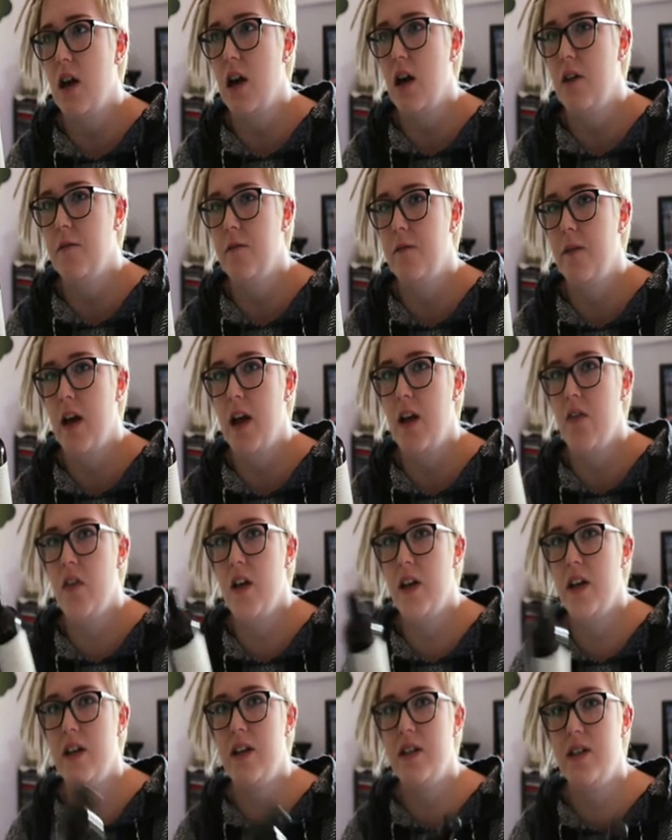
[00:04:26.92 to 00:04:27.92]
I found
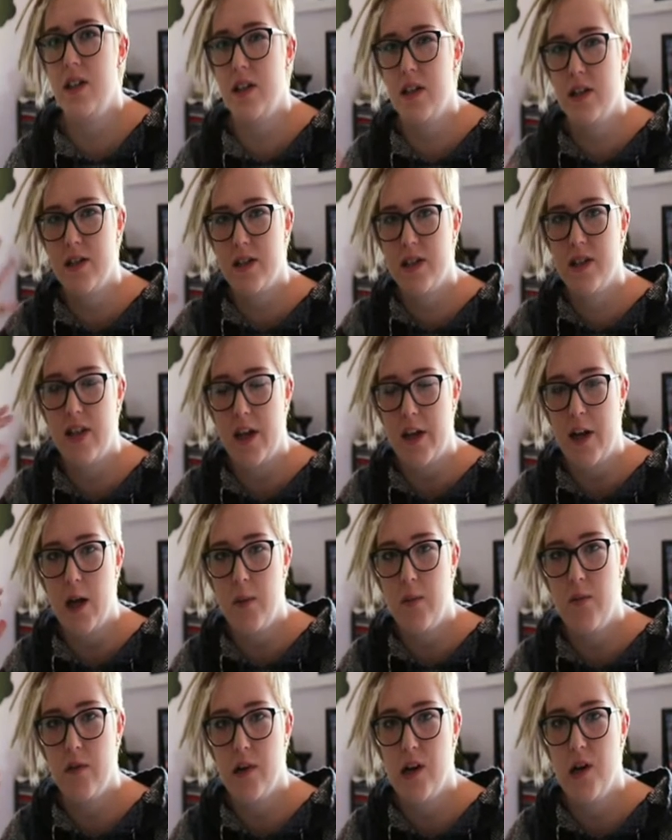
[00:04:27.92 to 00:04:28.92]
that it didn't sud
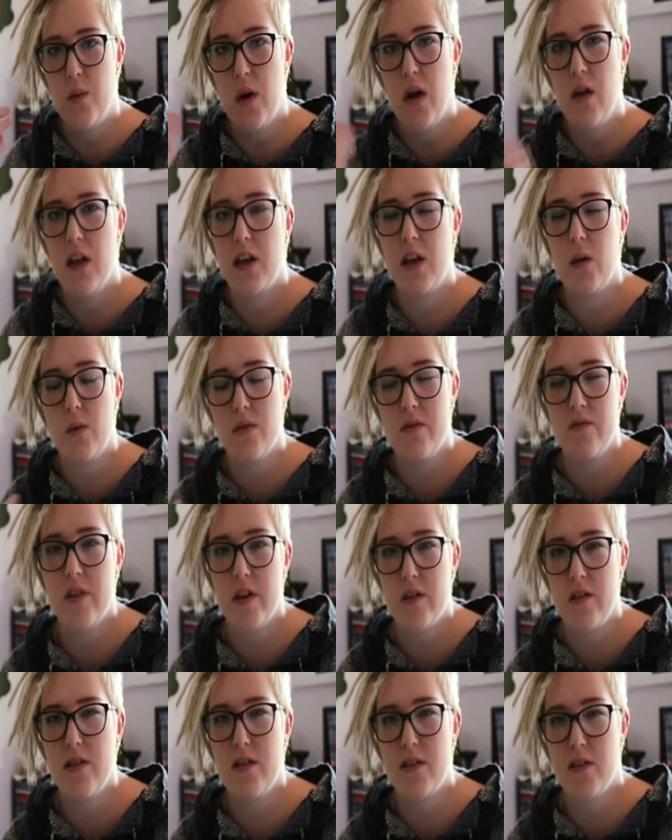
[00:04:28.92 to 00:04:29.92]
up very well. Like, it wasn't
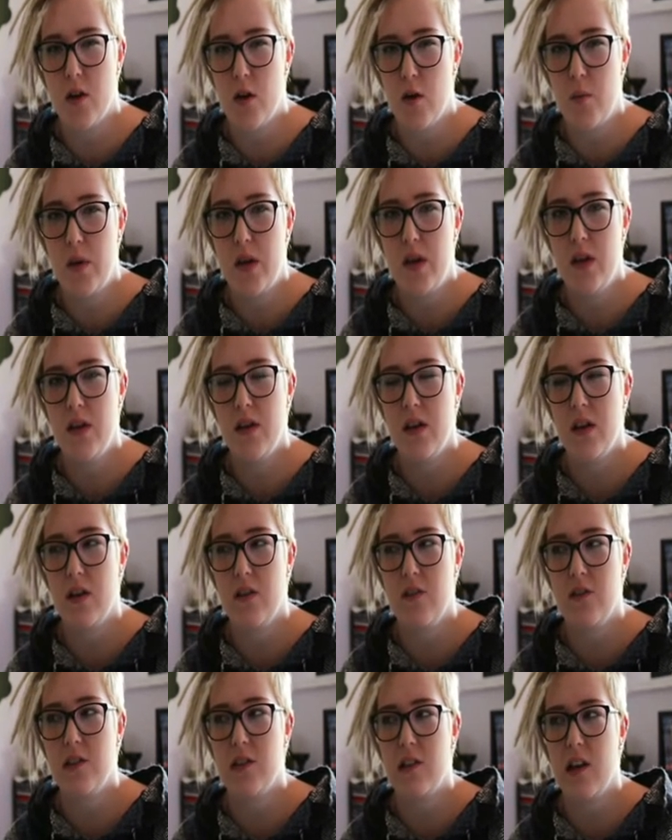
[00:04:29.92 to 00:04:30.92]
very soapy,
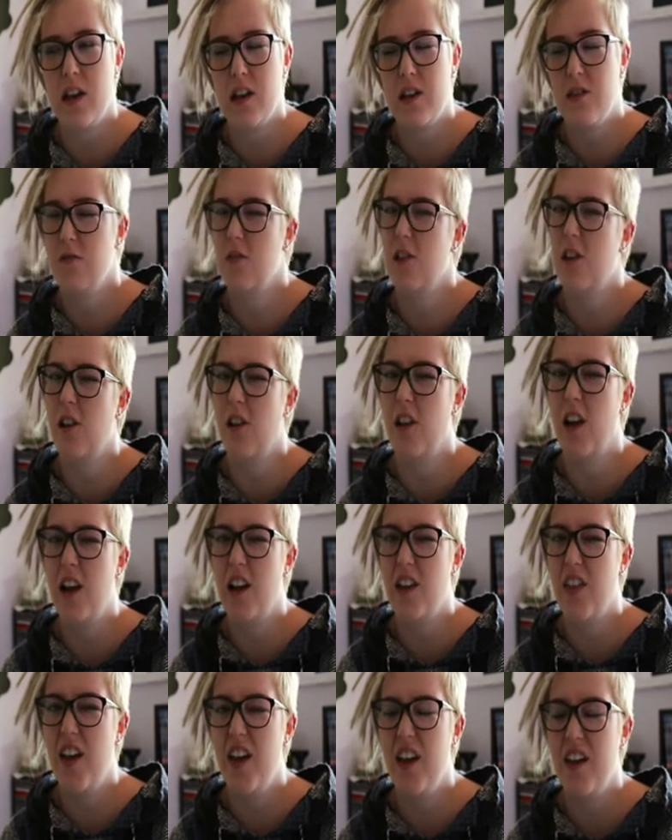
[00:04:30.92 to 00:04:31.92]
and I didn't really
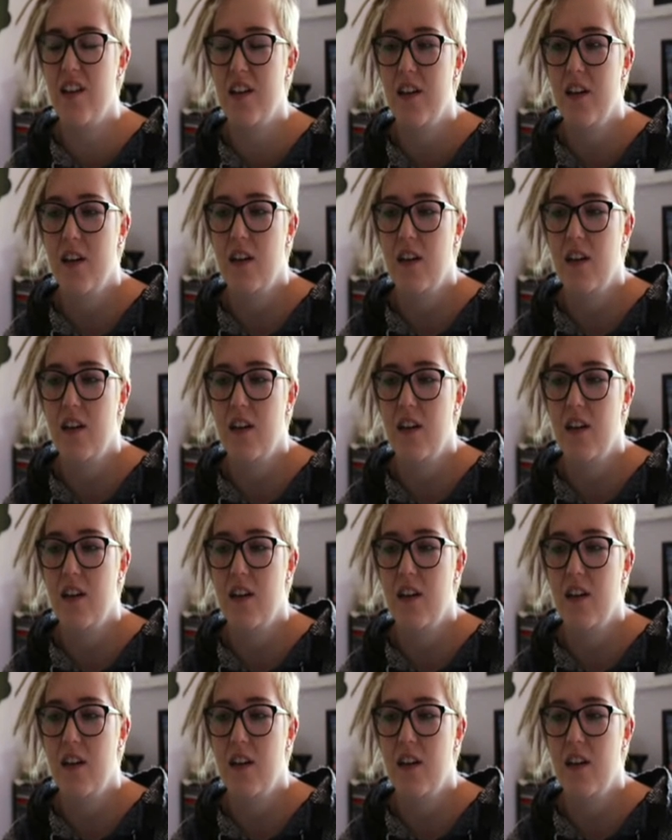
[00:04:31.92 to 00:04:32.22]
like that.